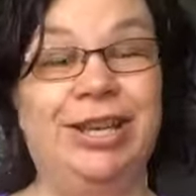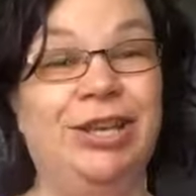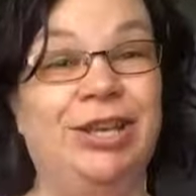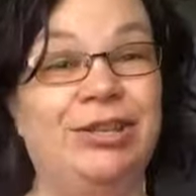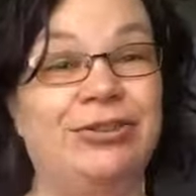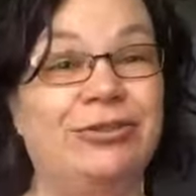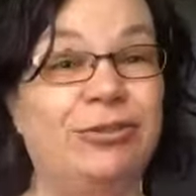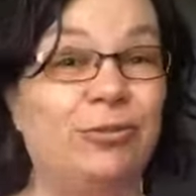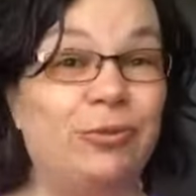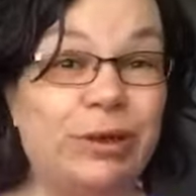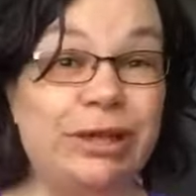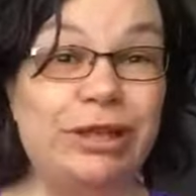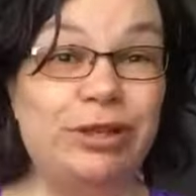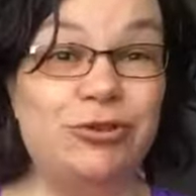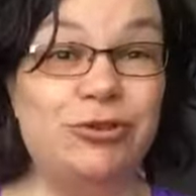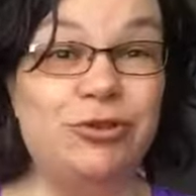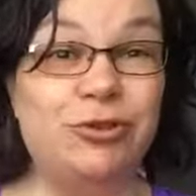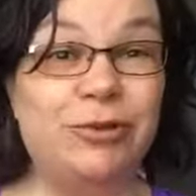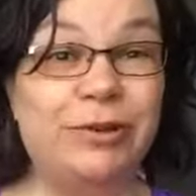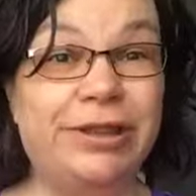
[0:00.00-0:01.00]
So what do you
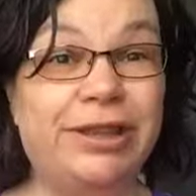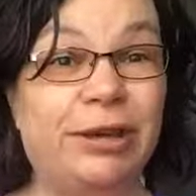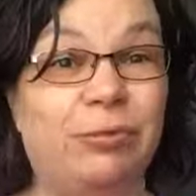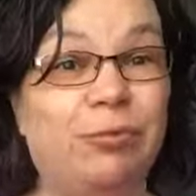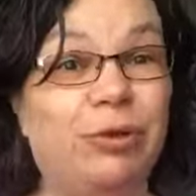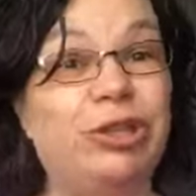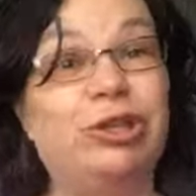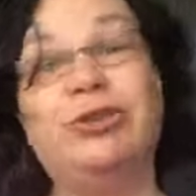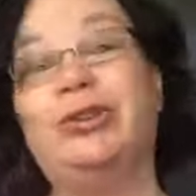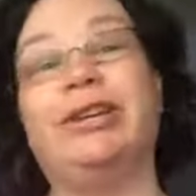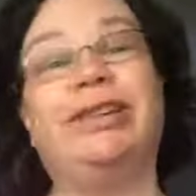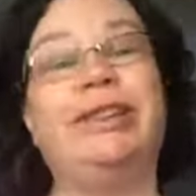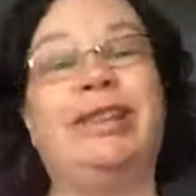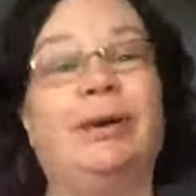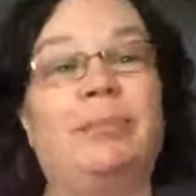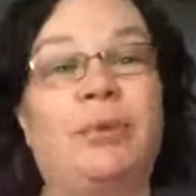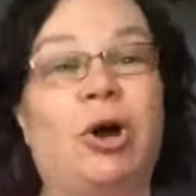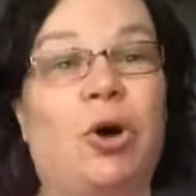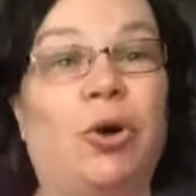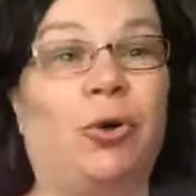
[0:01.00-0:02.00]
do with them when you get them
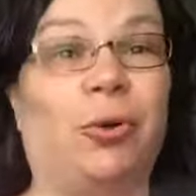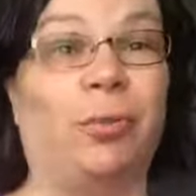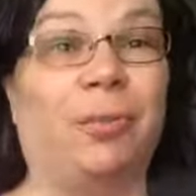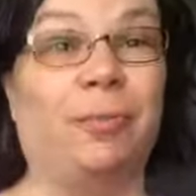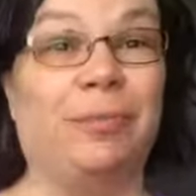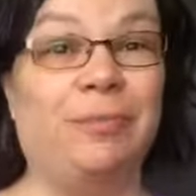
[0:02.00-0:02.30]
home?